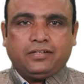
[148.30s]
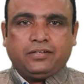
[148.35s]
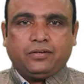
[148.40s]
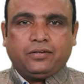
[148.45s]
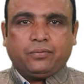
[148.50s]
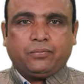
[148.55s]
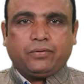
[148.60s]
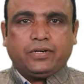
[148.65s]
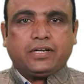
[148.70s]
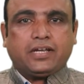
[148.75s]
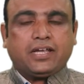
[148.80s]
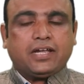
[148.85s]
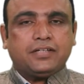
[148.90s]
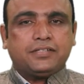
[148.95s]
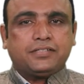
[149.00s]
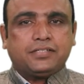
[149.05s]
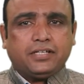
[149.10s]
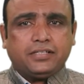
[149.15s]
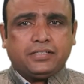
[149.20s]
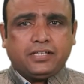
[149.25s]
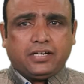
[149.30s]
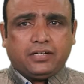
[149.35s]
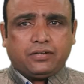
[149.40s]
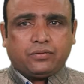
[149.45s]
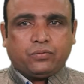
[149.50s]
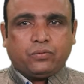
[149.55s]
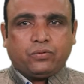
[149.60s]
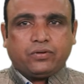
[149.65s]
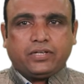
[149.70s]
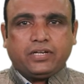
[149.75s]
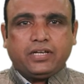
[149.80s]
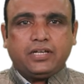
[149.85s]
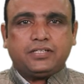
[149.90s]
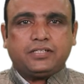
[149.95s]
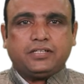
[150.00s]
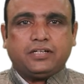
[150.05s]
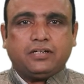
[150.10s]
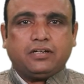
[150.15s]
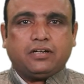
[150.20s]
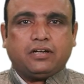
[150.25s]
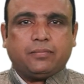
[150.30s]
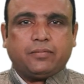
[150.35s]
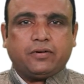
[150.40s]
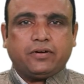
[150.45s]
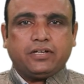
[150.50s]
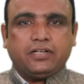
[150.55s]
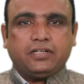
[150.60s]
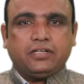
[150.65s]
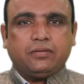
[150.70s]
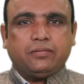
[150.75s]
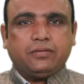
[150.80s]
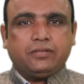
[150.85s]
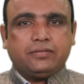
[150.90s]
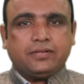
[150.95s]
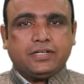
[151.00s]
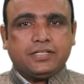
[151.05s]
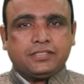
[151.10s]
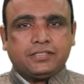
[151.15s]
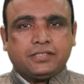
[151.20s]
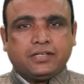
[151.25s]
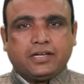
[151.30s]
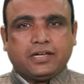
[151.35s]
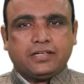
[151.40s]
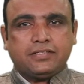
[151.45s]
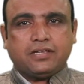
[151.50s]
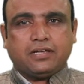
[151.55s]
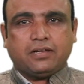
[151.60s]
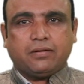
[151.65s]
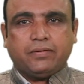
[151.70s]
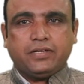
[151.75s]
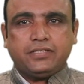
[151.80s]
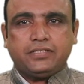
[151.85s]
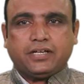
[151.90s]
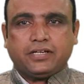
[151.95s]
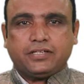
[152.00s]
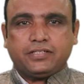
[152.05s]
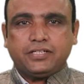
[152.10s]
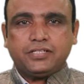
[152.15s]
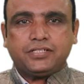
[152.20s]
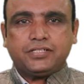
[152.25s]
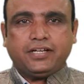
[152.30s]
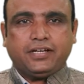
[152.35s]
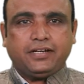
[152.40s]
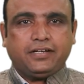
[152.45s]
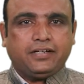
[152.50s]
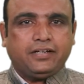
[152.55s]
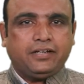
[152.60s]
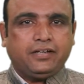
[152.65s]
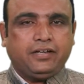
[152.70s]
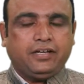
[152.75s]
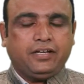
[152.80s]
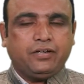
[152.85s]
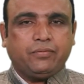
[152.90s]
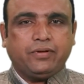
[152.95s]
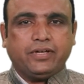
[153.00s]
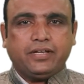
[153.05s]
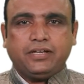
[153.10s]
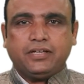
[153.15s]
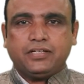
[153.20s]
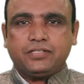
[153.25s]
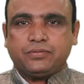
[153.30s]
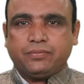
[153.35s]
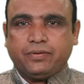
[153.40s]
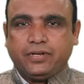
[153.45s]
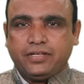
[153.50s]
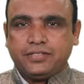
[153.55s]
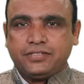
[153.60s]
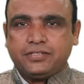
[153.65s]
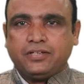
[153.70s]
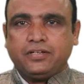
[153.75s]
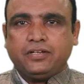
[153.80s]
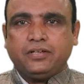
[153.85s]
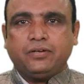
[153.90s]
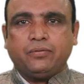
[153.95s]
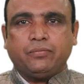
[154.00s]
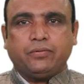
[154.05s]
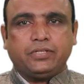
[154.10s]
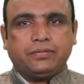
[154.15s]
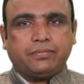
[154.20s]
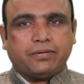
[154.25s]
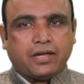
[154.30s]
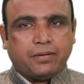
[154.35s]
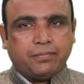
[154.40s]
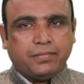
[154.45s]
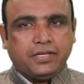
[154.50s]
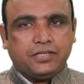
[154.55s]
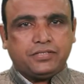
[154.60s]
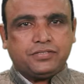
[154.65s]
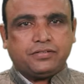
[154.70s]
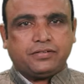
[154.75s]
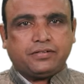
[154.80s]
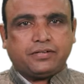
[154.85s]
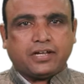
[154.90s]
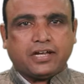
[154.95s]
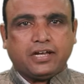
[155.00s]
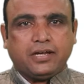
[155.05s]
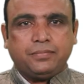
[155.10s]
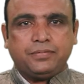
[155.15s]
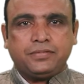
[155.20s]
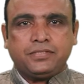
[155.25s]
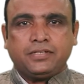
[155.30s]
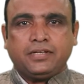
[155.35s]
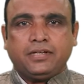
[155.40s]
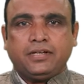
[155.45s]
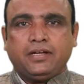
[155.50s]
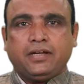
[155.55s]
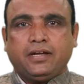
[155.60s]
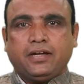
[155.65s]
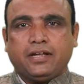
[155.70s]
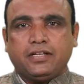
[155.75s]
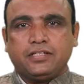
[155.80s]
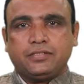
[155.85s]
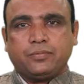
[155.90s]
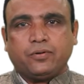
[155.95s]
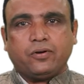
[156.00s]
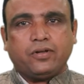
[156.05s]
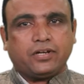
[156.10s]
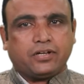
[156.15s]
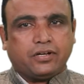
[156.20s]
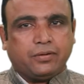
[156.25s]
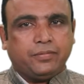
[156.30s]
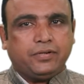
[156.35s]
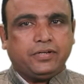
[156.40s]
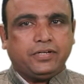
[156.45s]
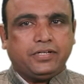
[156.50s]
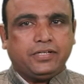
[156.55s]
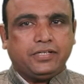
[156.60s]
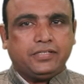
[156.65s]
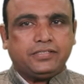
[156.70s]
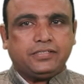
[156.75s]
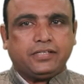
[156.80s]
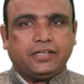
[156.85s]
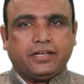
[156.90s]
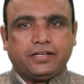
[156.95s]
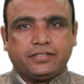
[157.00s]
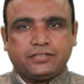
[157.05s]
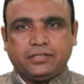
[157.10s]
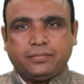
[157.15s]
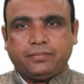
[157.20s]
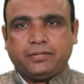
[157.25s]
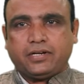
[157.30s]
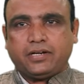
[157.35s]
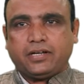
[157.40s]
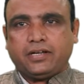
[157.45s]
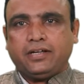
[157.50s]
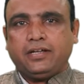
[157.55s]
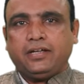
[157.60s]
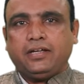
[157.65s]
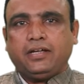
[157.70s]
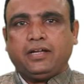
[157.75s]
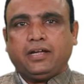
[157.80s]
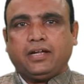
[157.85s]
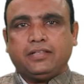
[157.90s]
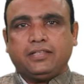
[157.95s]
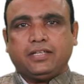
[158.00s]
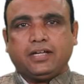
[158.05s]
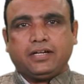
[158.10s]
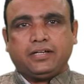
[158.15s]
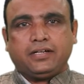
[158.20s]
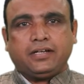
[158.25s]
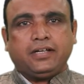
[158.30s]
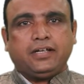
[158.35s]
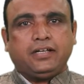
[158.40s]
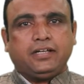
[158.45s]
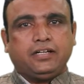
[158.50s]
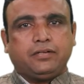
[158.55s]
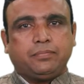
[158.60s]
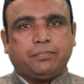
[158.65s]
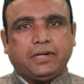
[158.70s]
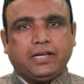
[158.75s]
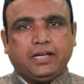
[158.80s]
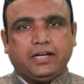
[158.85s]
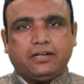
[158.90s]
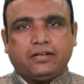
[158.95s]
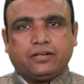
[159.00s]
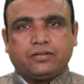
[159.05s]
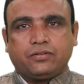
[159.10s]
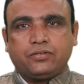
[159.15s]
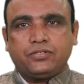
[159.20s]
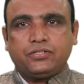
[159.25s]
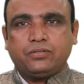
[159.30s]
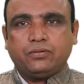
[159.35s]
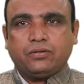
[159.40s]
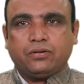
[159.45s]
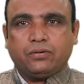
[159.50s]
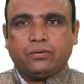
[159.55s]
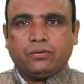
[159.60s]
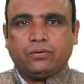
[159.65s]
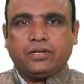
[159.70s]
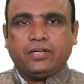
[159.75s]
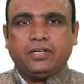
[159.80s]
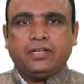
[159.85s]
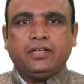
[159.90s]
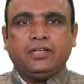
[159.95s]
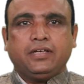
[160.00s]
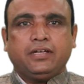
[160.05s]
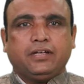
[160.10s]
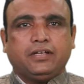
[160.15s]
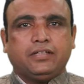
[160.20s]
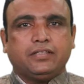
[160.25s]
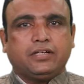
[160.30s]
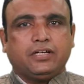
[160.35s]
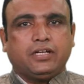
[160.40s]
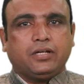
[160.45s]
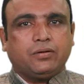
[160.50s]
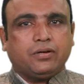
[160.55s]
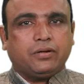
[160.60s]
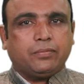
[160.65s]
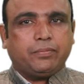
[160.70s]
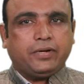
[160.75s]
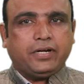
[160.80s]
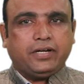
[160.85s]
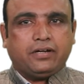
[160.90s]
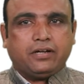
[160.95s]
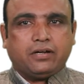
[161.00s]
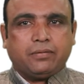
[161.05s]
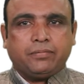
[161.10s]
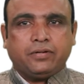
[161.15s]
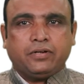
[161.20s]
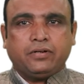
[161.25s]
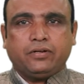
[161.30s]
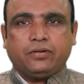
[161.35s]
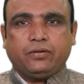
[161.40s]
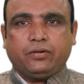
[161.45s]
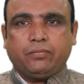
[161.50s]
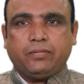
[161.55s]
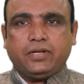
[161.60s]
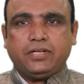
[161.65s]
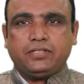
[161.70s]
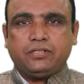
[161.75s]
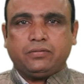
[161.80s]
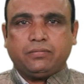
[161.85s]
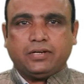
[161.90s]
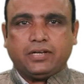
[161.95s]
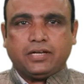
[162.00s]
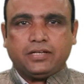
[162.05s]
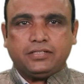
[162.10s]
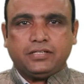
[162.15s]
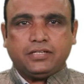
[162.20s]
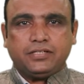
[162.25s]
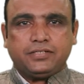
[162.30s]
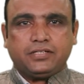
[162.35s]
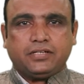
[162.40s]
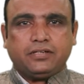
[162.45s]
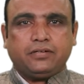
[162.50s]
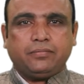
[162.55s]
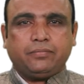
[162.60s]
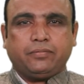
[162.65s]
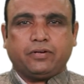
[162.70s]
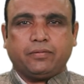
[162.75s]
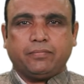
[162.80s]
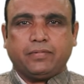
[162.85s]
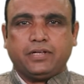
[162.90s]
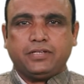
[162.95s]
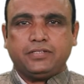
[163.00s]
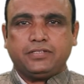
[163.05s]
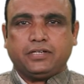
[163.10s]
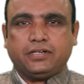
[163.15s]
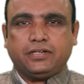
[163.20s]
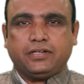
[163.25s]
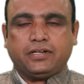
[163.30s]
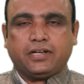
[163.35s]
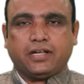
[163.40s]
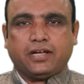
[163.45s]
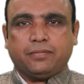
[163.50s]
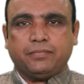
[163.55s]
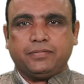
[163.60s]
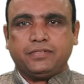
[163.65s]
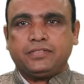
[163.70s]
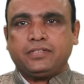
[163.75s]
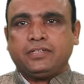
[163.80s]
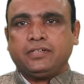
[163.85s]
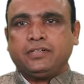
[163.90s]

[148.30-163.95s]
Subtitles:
One can say that co-creation among individuals has always existed in various ways with families, tribes, and small communities, etc., and that it played a crucial role in the development of human civilization from ancient times.